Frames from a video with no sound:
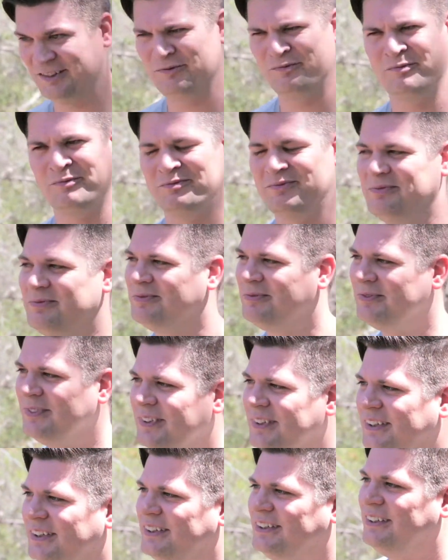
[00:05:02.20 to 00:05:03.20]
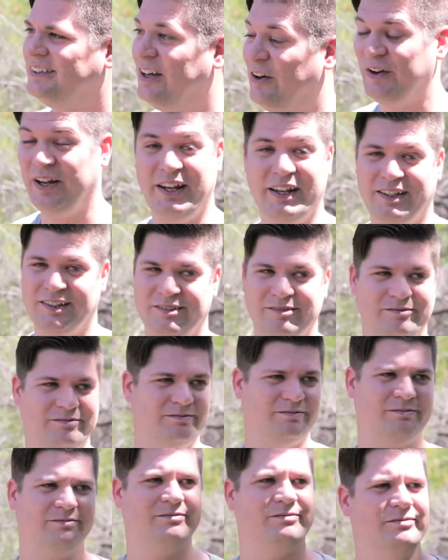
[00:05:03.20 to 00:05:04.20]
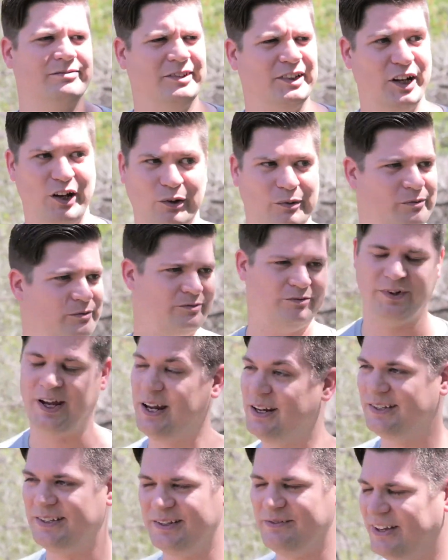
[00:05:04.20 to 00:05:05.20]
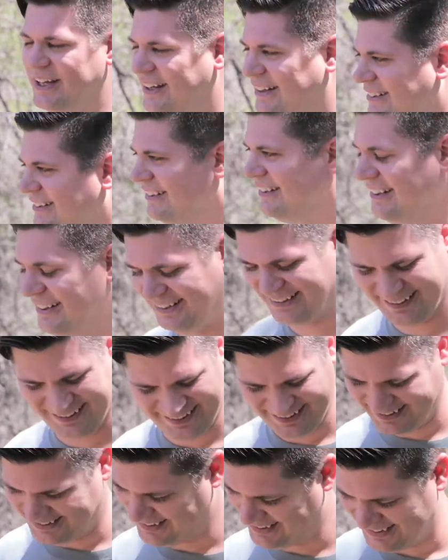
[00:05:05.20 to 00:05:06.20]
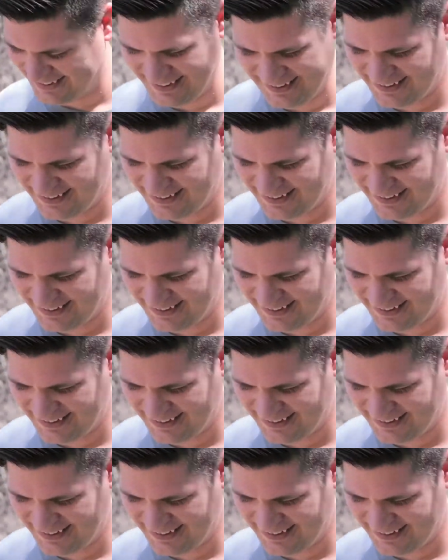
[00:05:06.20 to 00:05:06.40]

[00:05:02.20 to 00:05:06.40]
It's, it's pretty crazy. I mean, can, you know, fantasy man. Yeah, yeah.